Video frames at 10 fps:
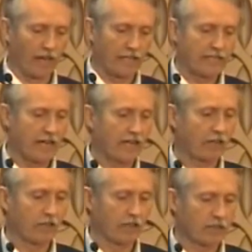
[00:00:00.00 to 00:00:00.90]

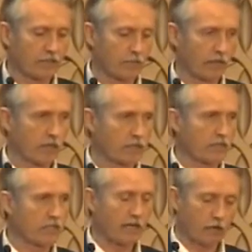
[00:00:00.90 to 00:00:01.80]
It's because
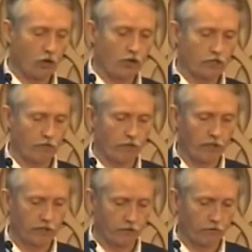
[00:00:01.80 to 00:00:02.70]
it's not cost
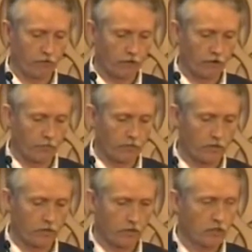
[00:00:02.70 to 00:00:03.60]
effective.
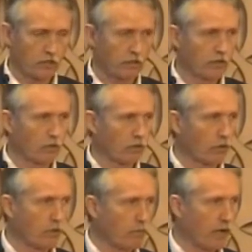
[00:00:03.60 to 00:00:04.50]
The utility will
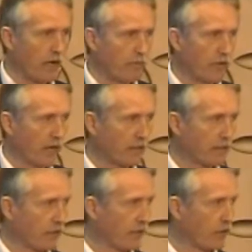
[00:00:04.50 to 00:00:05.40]
only buy back
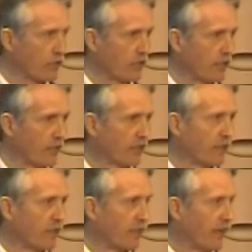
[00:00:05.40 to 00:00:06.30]
the energy
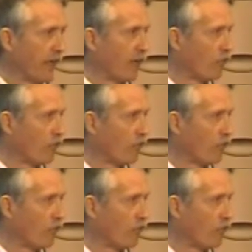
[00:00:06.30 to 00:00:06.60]
at